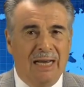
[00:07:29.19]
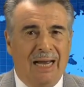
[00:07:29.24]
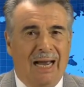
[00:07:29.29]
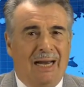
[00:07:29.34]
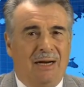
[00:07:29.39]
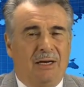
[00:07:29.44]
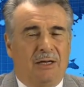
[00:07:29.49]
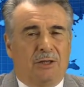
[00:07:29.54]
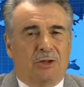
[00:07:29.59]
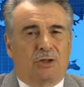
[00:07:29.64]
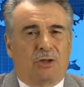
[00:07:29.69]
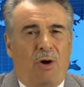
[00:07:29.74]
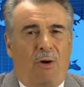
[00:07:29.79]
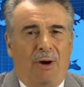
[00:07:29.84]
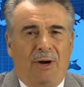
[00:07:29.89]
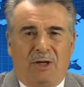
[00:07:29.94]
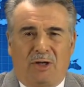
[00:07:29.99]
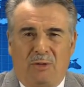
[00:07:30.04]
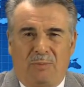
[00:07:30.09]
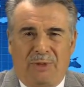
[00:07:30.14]
and it is
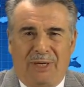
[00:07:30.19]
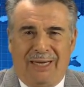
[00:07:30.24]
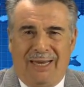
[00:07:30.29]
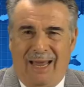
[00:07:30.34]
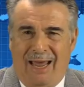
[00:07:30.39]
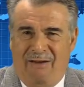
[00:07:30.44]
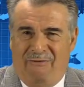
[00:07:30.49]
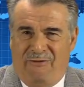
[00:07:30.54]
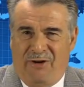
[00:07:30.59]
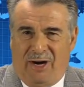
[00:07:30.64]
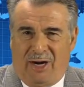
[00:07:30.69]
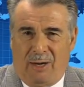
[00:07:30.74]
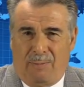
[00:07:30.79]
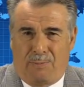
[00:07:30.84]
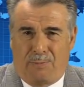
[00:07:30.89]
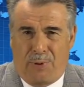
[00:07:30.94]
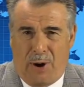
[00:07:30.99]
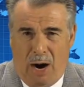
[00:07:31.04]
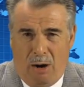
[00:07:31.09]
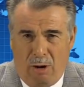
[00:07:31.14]
going to be a very
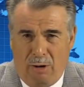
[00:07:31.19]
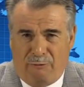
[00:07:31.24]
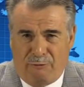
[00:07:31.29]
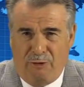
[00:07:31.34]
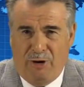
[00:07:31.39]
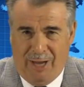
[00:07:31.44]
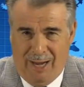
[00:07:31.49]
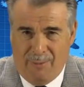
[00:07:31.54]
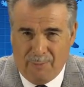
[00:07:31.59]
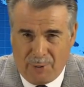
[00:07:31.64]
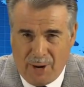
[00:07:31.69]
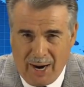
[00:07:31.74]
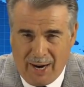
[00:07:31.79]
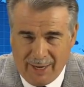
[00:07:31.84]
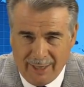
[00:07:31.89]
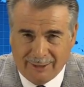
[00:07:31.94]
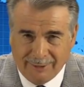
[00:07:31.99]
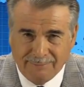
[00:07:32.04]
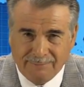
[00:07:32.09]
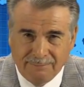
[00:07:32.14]
powerful
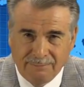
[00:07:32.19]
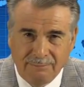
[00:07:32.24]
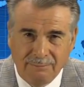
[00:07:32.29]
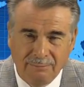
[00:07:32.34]
empire